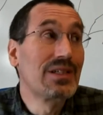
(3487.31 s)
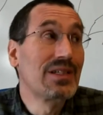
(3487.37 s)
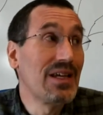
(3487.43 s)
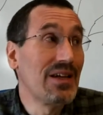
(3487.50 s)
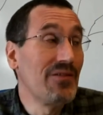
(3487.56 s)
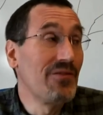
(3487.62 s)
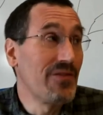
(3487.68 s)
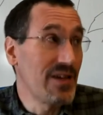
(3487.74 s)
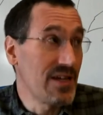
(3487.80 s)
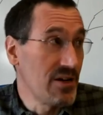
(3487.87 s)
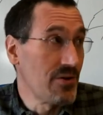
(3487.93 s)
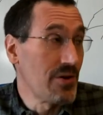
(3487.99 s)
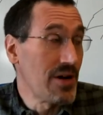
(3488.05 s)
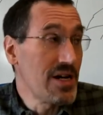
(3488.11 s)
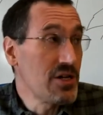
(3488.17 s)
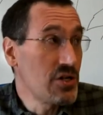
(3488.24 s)

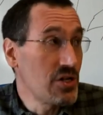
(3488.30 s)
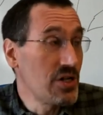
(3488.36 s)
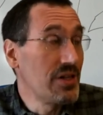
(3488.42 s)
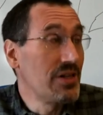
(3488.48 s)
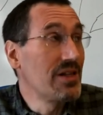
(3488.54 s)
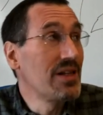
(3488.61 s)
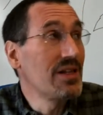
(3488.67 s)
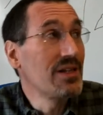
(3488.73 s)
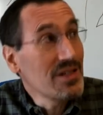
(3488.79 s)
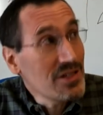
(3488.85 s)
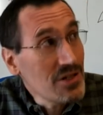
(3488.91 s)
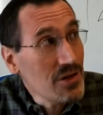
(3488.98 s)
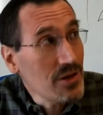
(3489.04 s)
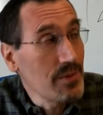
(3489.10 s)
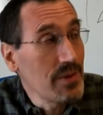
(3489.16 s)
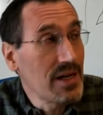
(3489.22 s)
configuration than
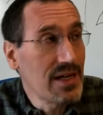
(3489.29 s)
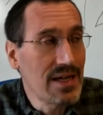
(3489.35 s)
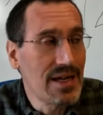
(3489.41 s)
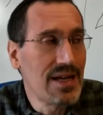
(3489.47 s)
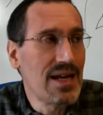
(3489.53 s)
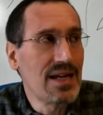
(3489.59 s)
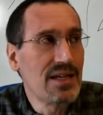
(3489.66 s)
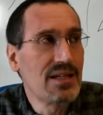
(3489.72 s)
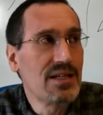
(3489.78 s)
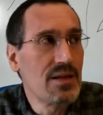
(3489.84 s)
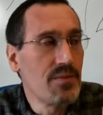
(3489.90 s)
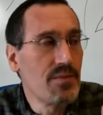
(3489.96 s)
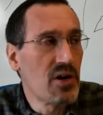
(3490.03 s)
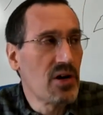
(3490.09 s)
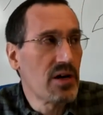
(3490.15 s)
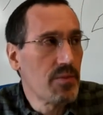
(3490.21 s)
determining
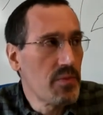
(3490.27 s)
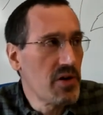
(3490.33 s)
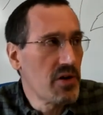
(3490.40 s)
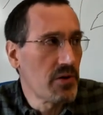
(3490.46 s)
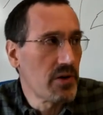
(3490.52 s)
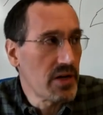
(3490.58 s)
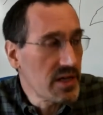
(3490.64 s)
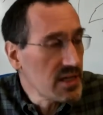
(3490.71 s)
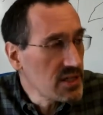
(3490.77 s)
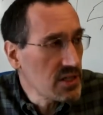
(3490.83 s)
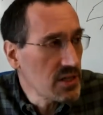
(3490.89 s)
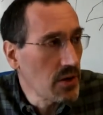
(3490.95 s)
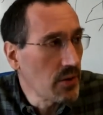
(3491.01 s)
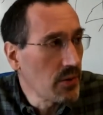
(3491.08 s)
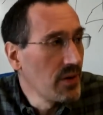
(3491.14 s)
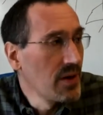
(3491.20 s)
enantiomeric purity,
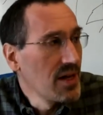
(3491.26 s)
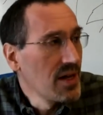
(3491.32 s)
so